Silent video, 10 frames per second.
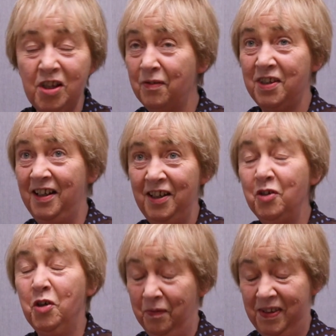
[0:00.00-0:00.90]
office, and I don't
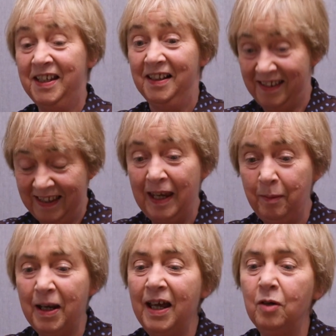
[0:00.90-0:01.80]
know if it's still the
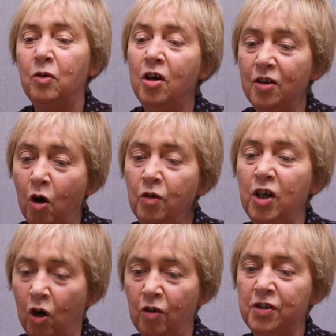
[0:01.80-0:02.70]
same now, only
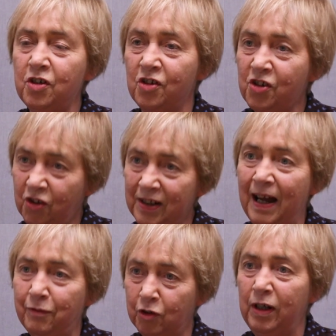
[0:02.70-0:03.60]
auditors could
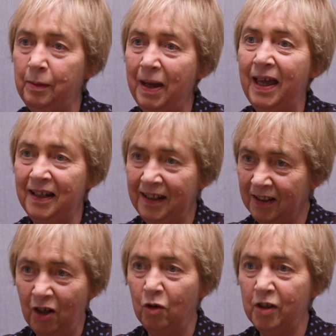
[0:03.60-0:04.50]
have a green pen in
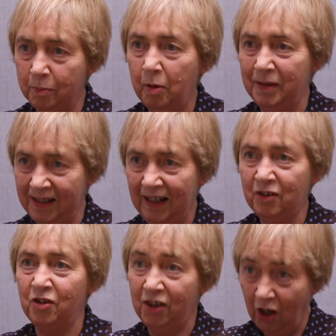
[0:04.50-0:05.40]
the whole of the public
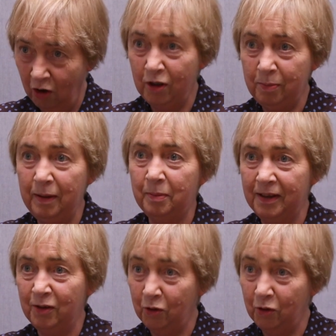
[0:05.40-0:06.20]
sector. The only people who